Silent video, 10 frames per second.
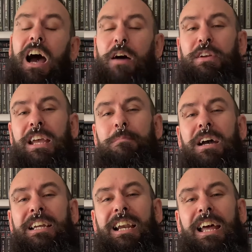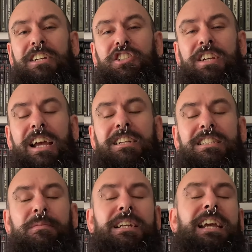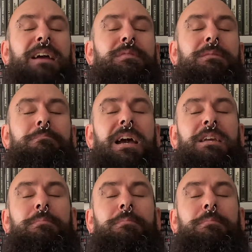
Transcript: I think in my collection they are some of the games that make